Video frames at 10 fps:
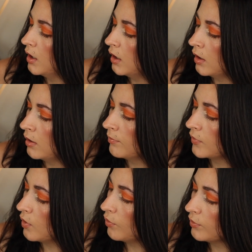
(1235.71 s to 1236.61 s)

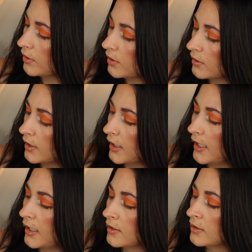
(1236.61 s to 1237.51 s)
The only thing that I
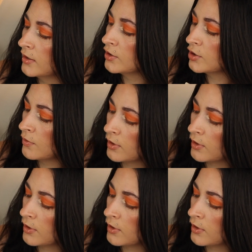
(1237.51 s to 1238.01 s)
had an issue